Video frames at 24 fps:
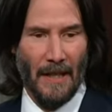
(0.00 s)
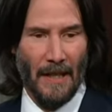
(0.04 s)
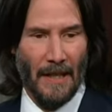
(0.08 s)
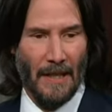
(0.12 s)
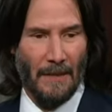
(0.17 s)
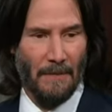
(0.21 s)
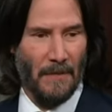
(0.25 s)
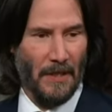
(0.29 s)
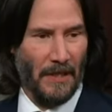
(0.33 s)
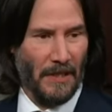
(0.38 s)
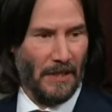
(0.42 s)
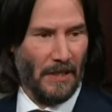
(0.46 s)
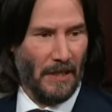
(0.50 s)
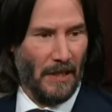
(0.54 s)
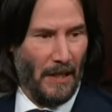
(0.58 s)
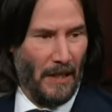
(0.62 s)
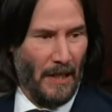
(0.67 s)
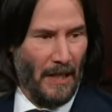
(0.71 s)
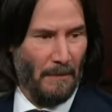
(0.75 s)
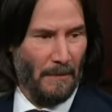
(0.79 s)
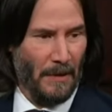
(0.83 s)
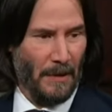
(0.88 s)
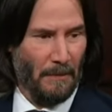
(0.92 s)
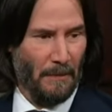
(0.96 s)
Um, this
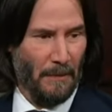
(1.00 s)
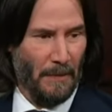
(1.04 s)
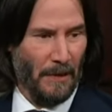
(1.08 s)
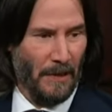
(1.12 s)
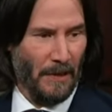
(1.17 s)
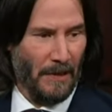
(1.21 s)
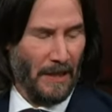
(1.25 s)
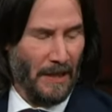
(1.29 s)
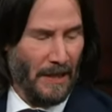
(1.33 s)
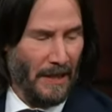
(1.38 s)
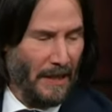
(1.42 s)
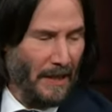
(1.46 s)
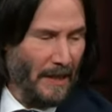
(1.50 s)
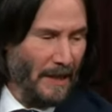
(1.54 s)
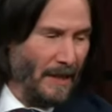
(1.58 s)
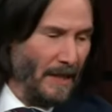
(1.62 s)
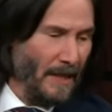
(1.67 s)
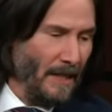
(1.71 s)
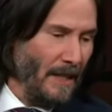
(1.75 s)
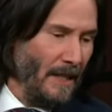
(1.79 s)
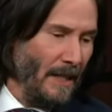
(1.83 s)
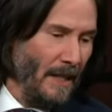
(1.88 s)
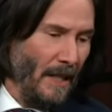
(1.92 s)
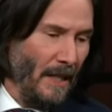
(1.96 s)
comic book,
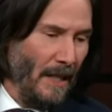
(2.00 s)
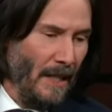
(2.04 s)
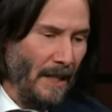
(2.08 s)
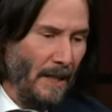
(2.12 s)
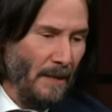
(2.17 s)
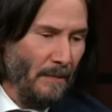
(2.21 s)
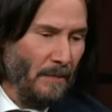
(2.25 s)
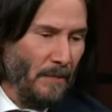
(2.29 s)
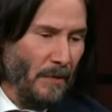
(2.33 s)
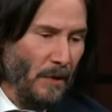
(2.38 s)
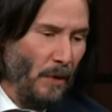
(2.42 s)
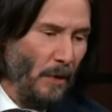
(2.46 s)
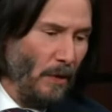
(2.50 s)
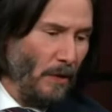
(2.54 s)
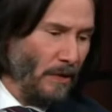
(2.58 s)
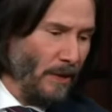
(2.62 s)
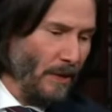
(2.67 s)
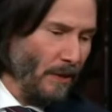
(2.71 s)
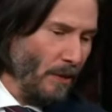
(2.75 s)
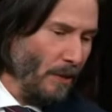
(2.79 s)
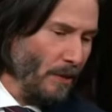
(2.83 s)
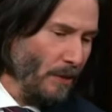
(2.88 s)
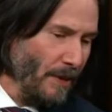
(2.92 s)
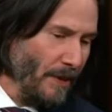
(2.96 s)
um, you, are
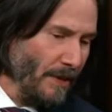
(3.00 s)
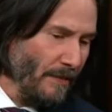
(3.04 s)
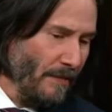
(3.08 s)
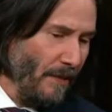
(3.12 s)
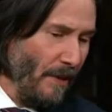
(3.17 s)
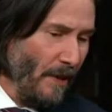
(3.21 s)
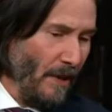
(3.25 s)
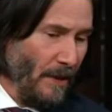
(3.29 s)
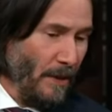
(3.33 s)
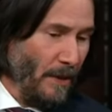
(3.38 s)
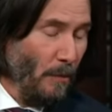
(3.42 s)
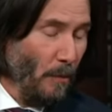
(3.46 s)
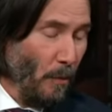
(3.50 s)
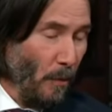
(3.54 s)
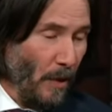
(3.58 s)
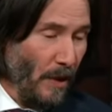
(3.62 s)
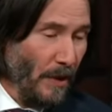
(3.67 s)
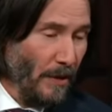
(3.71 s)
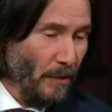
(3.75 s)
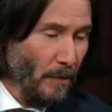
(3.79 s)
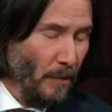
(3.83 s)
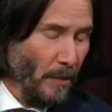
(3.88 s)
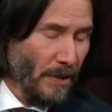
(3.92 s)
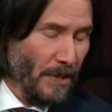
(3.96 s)
holding volume
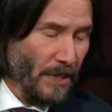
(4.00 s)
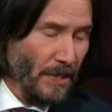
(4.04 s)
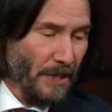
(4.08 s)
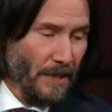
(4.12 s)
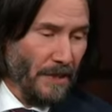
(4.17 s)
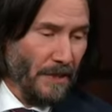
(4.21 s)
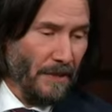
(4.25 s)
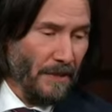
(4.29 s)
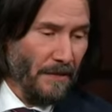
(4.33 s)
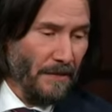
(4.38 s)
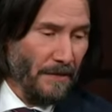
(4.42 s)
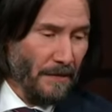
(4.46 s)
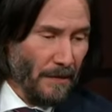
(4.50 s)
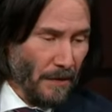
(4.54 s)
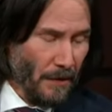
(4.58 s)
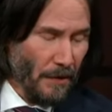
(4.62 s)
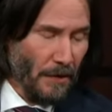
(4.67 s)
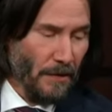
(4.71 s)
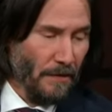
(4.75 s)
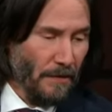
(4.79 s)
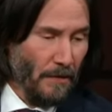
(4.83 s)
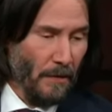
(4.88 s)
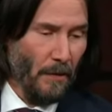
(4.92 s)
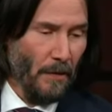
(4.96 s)
one, which is the
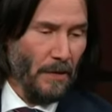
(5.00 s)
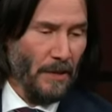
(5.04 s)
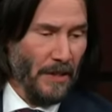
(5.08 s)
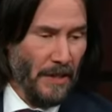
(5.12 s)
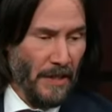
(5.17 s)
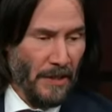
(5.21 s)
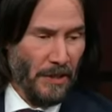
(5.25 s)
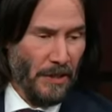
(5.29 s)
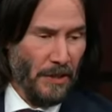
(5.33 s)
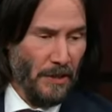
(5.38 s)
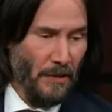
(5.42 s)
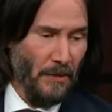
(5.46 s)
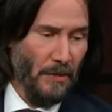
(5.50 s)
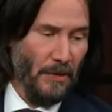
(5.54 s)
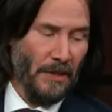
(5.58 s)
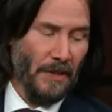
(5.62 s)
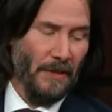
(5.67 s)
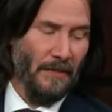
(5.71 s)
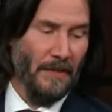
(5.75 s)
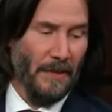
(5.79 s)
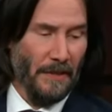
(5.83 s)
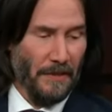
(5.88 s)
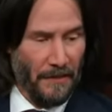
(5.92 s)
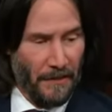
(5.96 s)
first four
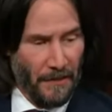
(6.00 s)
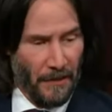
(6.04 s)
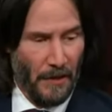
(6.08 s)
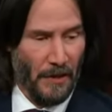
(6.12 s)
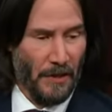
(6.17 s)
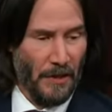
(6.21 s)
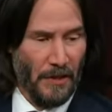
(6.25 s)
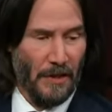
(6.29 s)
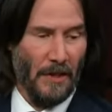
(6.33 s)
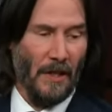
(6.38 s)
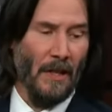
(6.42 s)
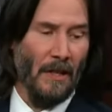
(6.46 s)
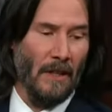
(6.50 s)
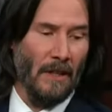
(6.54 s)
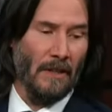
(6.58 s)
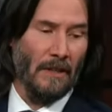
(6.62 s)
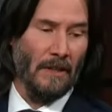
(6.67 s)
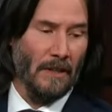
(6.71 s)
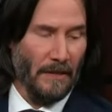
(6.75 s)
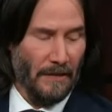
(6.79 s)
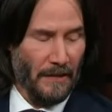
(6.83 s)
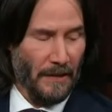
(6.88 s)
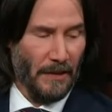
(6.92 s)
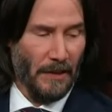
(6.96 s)
issues of the first
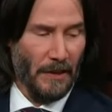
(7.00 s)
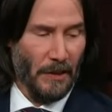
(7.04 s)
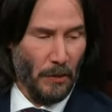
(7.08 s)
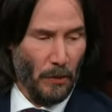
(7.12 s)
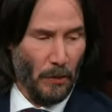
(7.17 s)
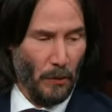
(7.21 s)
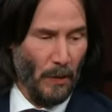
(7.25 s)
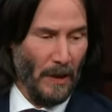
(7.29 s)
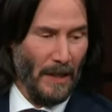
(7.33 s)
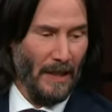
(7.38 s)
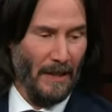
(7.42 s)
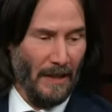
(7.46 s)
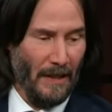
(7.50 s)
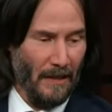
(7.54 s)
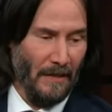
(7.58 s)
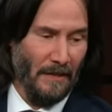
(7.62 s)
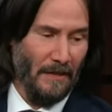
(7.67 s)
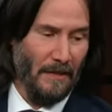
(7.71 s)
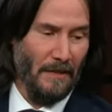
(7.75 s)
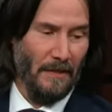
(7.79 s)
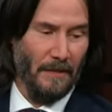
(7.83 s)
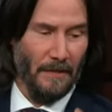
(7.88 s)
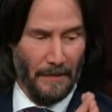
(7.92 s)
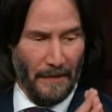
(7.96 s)
arc of a
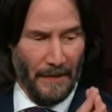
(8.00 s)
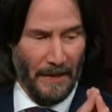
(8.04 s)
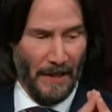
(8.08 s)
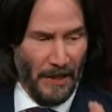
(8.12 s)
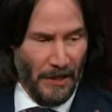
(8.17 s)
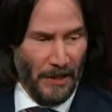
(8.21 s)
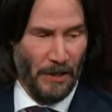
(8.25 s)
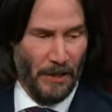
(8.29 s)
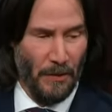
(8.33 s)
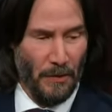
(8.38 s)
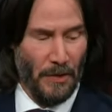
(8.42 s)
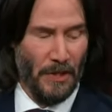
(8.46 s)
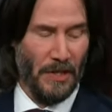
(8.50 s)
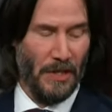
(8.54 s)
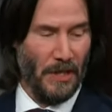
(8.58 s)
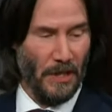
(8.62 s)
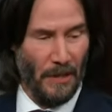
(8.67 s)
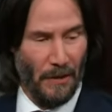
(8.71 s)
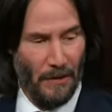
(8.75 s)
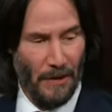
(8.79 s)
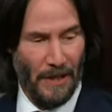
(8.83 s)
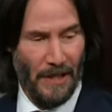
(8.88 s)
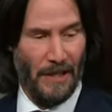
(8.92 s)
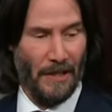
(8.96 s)
12 issue
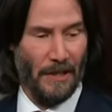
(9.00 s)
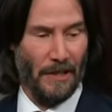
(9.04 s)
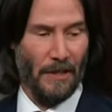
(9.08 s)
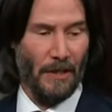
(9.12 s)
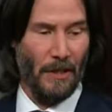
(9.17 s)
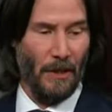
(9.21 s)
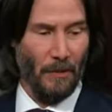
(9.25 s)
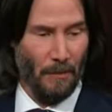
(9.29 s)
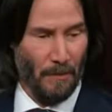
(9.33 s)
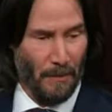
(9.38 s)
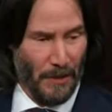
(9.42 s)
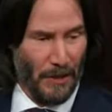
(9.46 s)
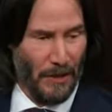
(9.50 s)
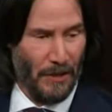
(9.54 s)
series called